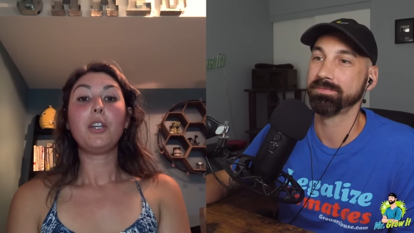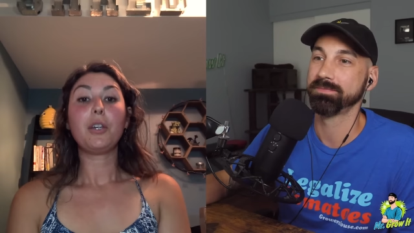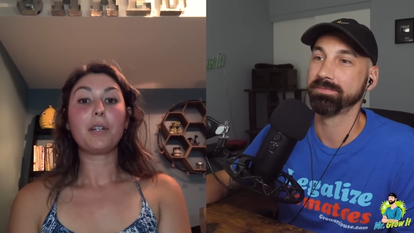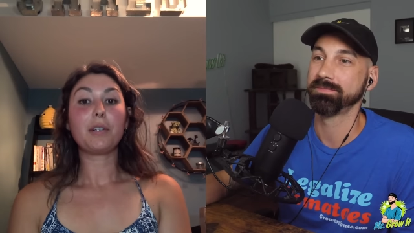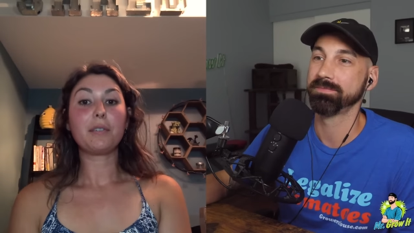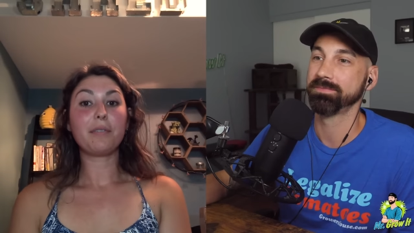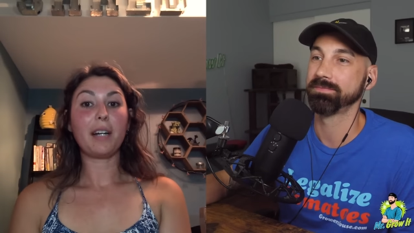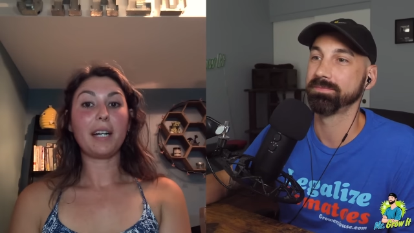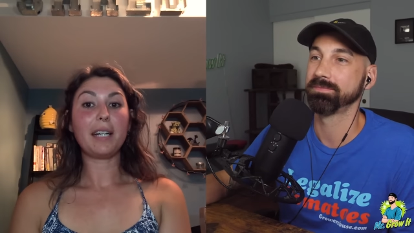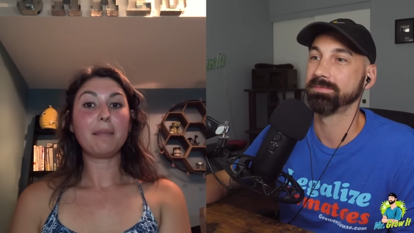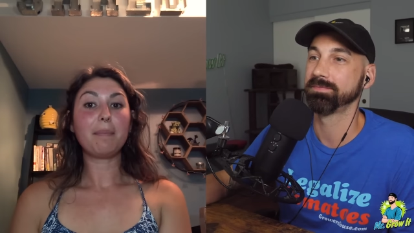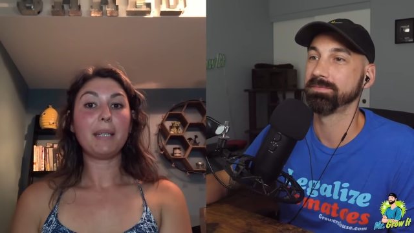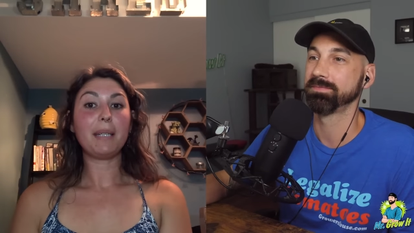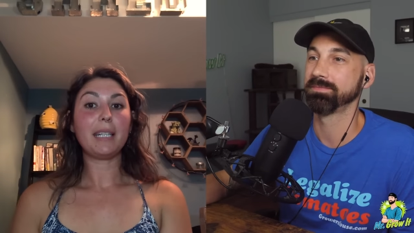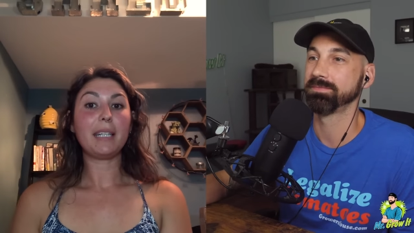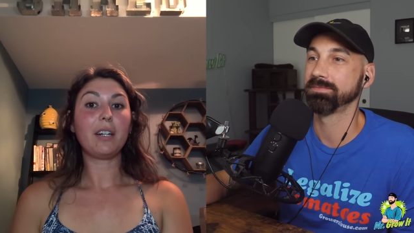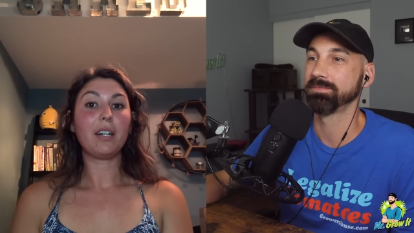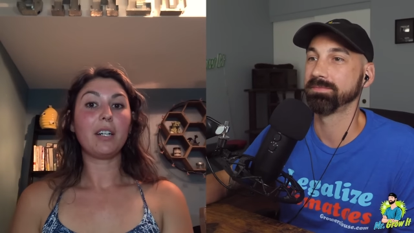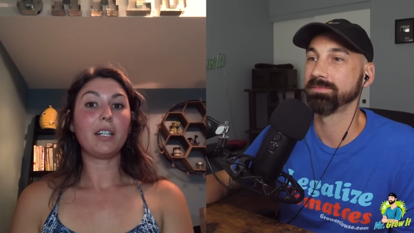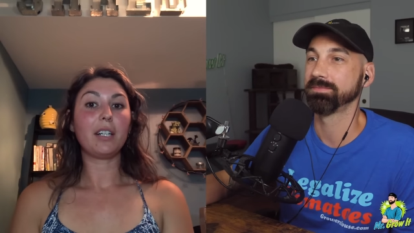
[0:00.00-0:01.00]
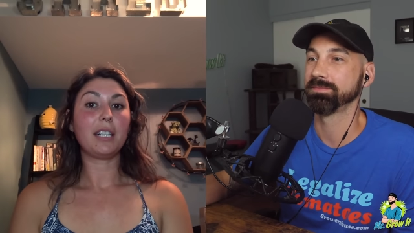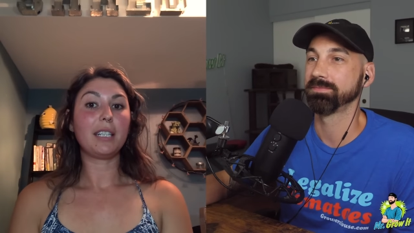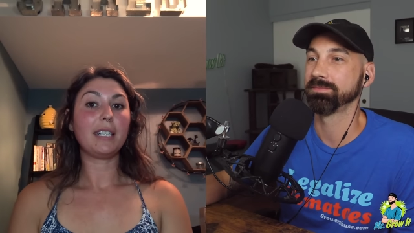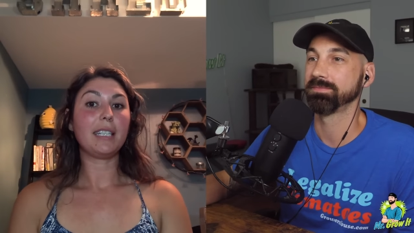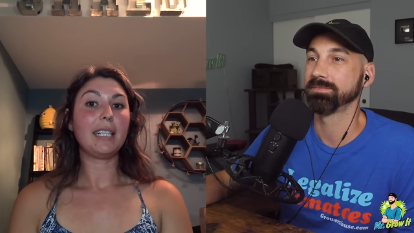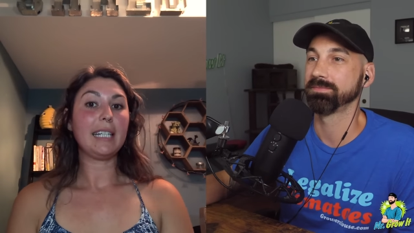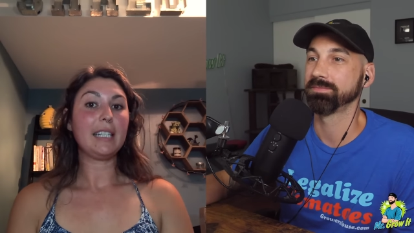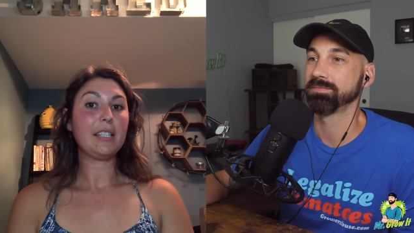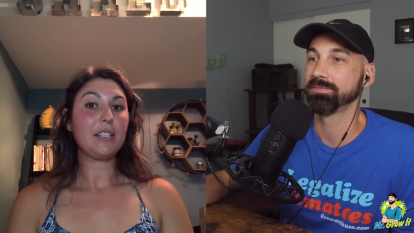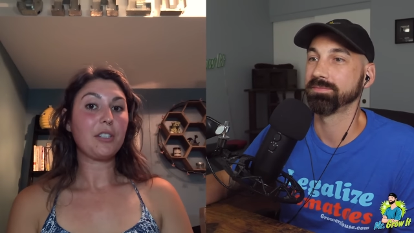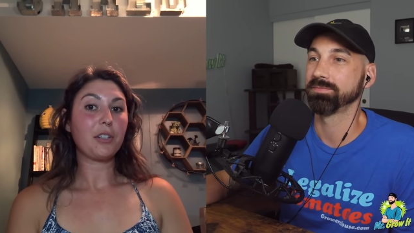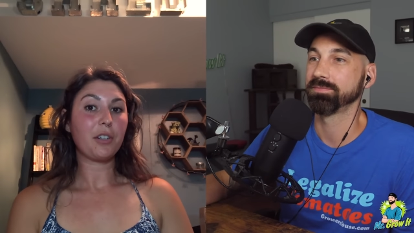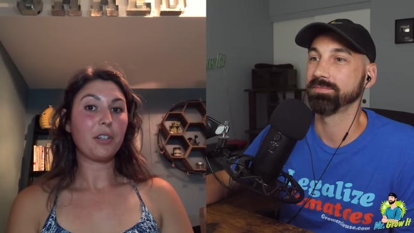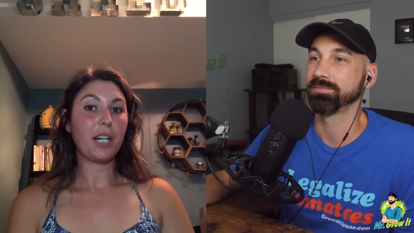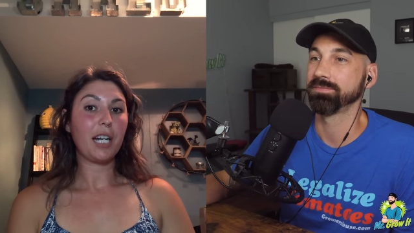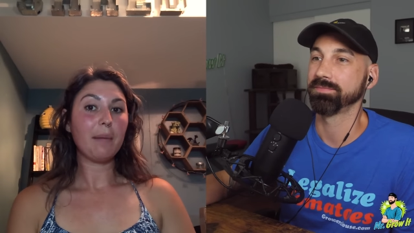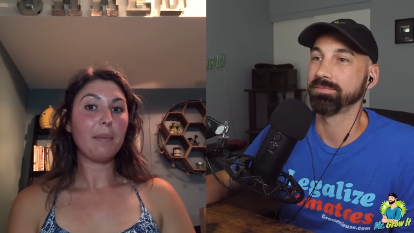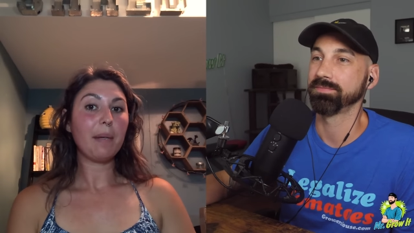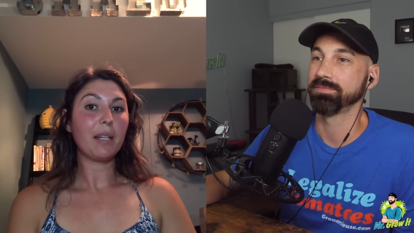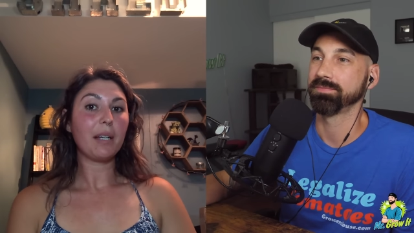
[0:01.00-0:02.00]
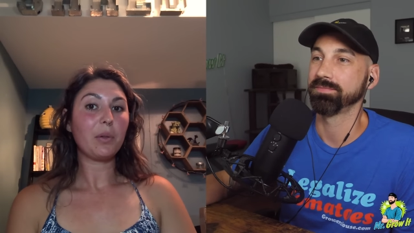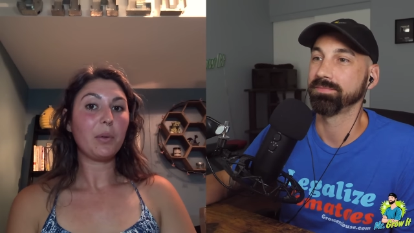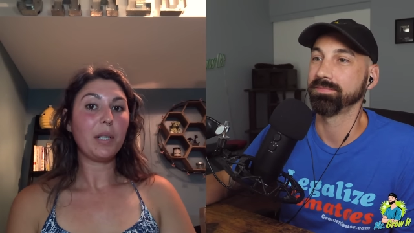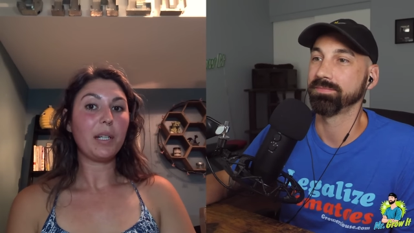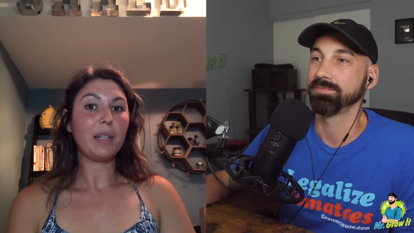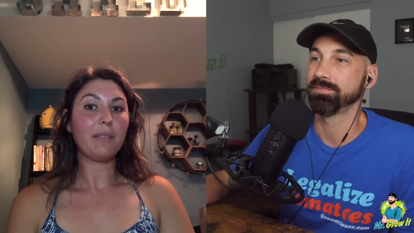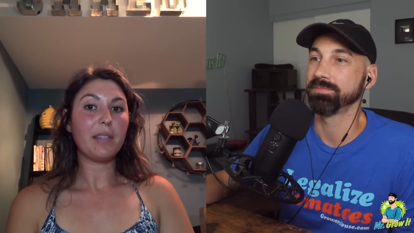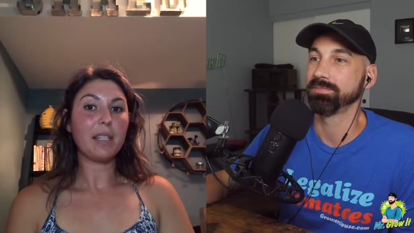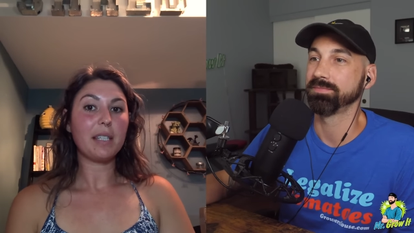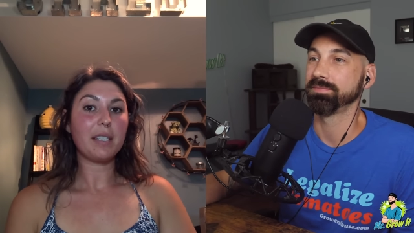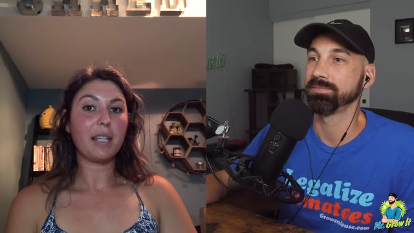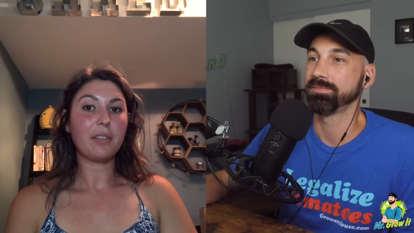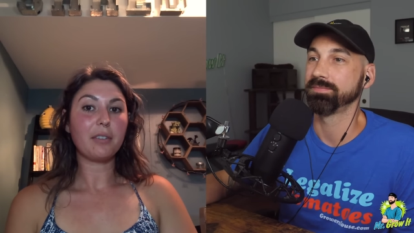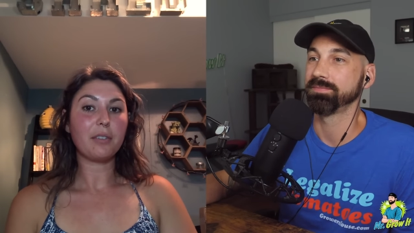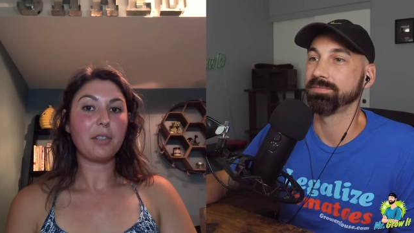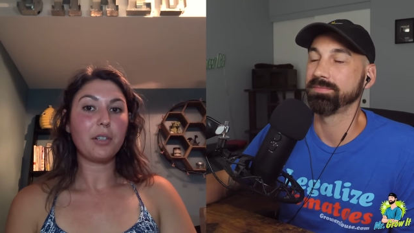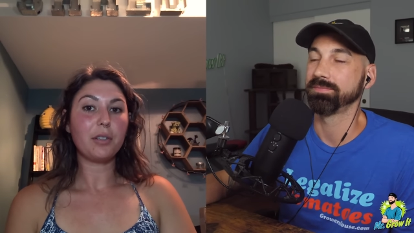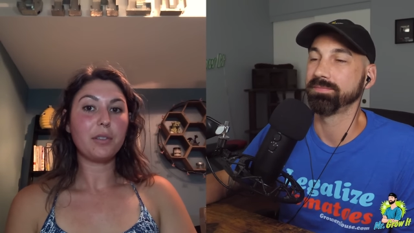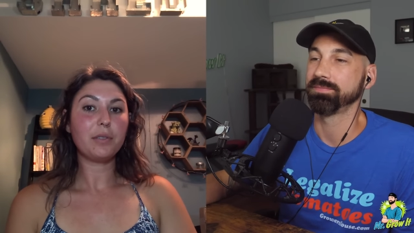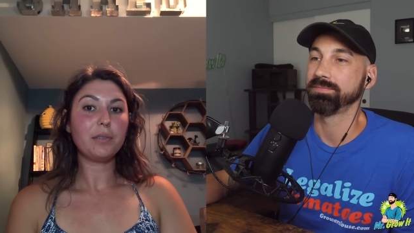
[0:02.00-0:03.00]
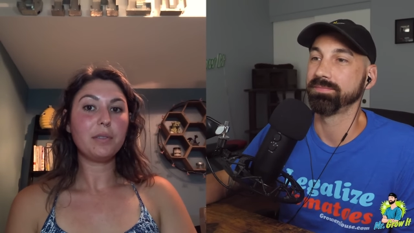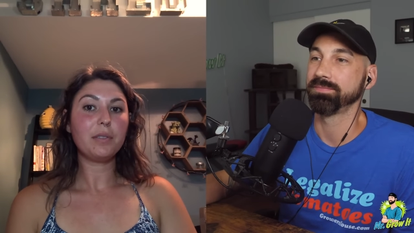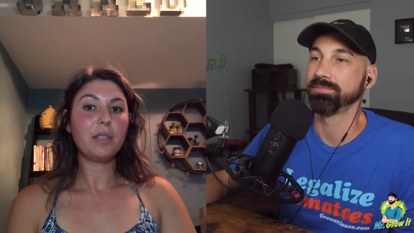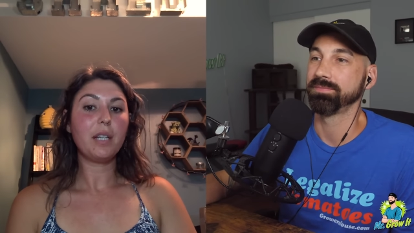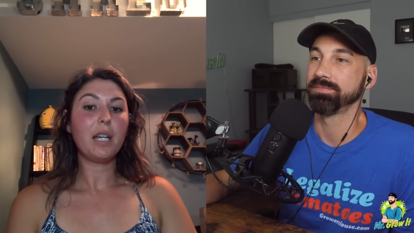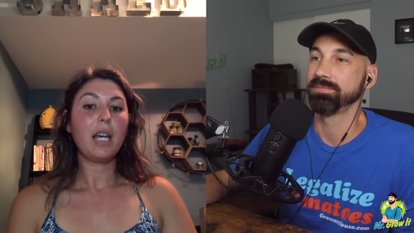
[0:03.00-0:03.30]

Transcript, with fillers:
Speaker 1: You can find me on Instagram at Queen of the Sun Grown.